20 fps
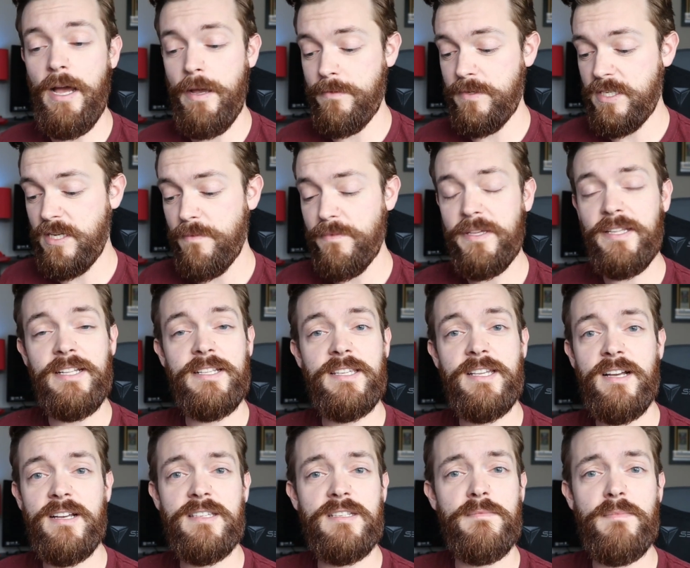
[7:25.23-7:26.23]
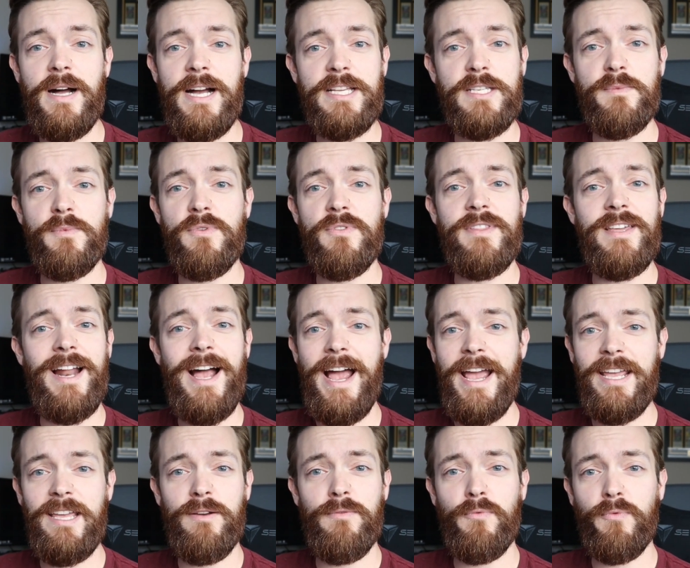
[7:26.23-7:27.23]
something that's customizable that I
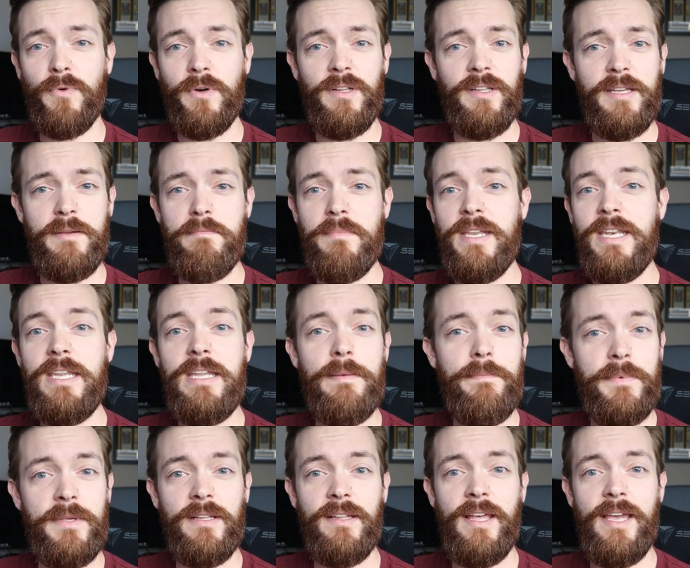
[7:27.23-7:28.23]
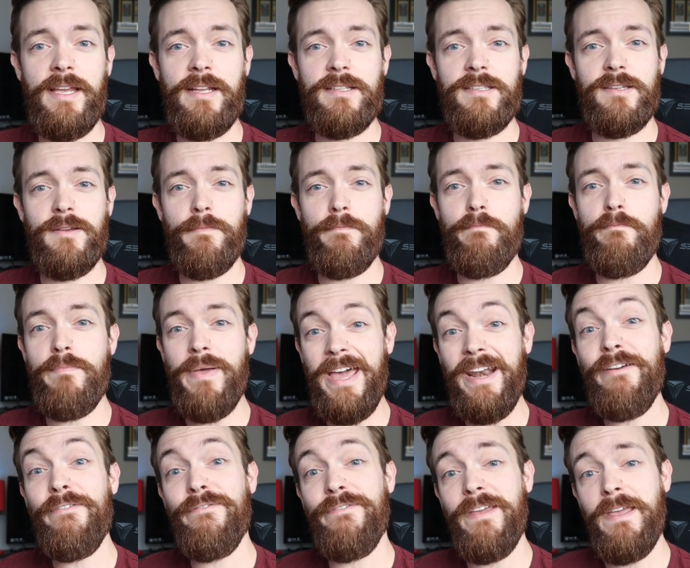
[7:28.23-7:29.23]
can really manipulate to
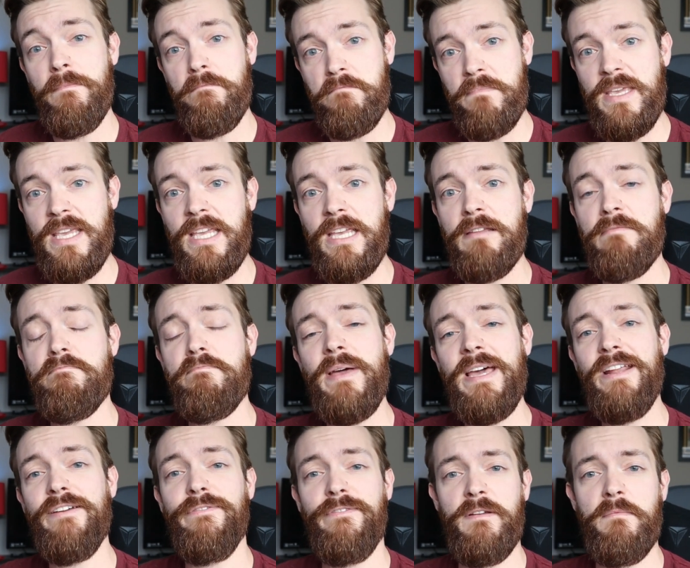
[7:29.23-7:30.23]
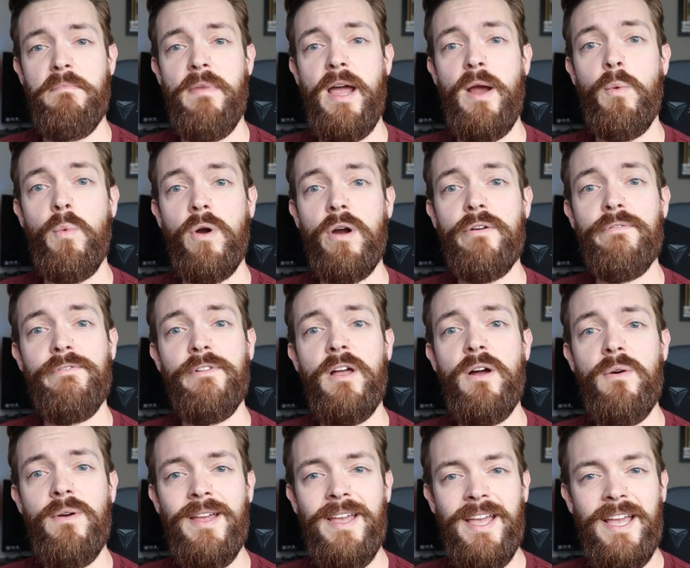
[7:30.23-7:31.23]
benefit me and benefit my
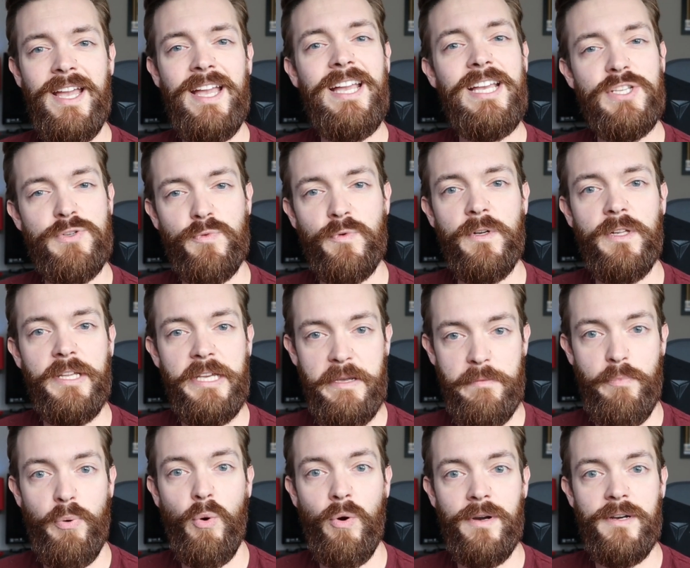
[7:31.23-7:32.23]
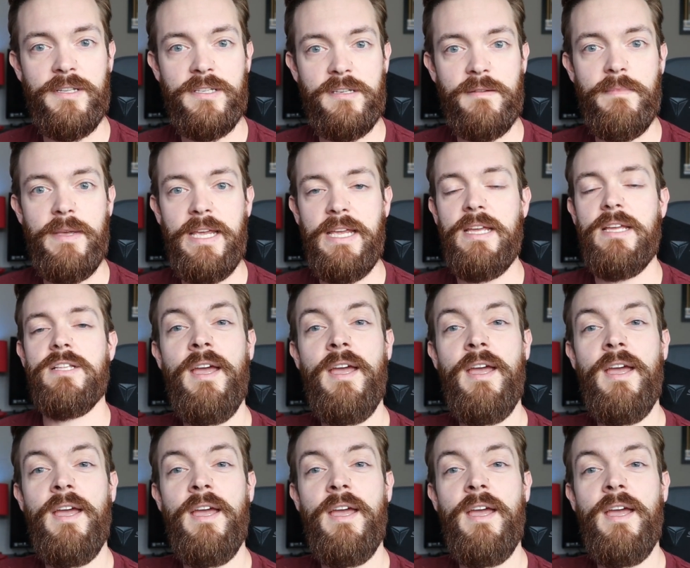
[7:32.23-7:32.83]
workflow is really important to me.